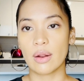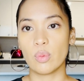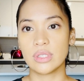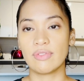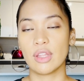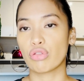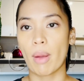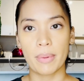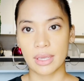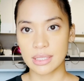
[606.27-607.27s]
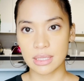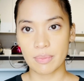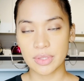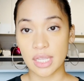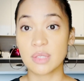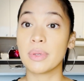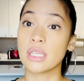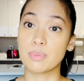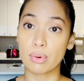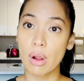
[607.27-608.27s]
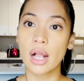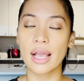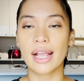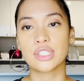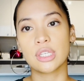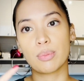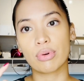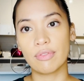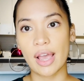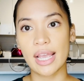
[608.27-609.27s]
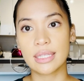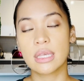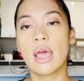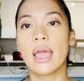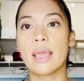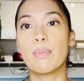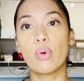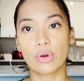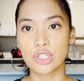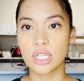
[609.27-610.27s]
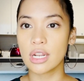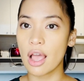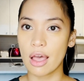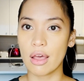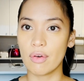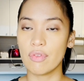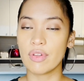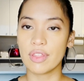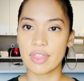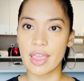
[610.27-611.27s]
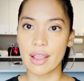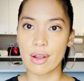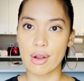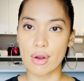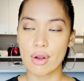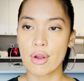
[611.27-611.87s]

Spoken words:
was philanthropic in some sense, because Baraka actually provides a portion of their